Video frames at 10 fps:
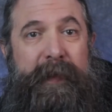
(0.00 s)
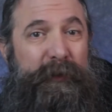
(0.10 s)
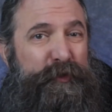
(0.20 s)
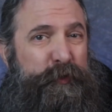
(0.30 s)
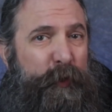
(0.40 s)

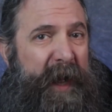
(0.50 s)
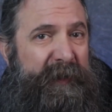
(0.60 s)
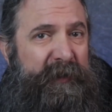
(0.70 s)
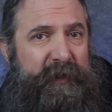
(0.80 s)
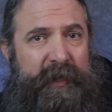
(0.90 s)
They'll
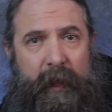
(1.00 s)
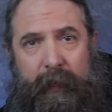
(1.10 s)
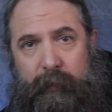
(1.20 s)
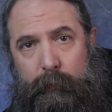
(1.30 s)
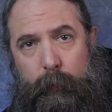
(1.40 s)
trust
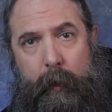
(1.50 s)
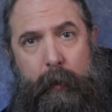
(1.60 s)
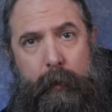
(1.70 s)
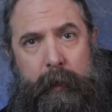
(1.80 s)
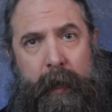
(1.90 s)
the
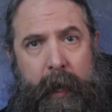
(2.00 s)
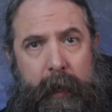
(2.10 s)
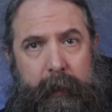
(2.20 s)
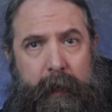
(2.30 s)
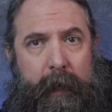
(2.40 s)
wrong
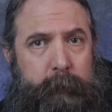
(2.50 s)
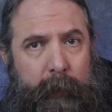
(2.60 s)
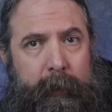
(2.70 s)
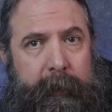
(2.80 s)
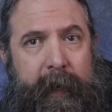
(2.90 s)

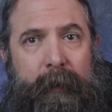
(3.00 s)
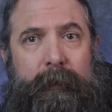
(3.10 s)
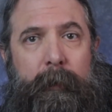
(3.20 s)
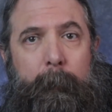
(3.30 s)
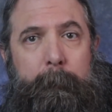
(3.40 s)
non-player
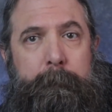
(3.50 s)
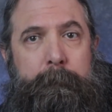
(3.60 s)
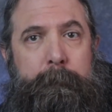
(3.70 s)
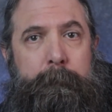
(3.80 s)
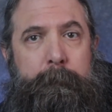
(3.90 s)
character.
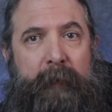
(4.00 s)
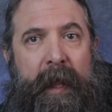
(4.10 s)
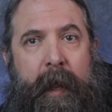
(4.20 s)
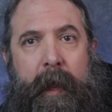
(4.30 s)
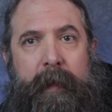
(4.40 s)

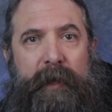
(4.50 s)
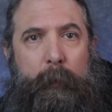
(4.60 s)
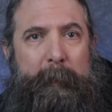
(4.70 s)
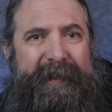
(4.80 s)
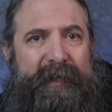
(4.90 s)

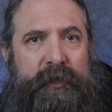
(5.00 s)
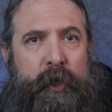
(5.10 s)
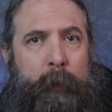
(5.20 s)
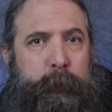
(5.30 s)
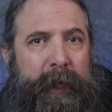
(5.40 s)
They'll
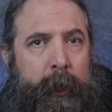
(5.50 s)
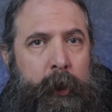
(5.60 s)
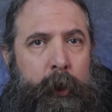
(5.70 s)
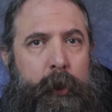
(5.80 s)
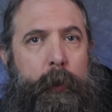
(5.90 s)
misinterpret a
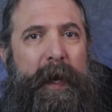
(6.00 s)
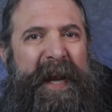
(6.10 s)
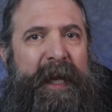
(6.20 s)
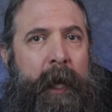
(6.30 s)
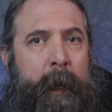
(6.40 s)
clue
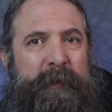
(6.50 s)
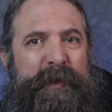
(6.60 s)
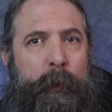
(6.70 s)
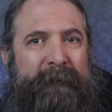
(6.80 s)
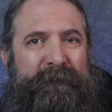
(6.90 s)
and come
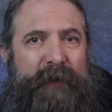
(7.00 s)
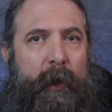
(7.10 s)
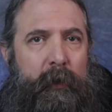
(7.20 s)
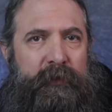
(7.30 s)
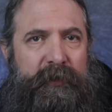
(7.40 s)
to a
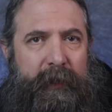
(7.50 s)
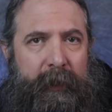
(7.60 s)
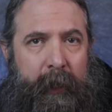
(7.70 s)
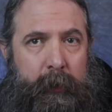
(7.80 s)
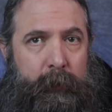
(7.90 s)
false
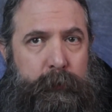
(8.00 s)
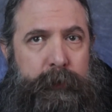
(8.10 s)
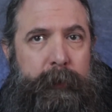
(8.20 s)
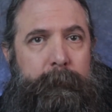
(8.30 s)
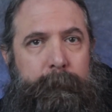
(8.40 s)

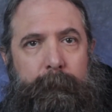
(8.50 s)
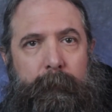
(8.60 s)
conclusion.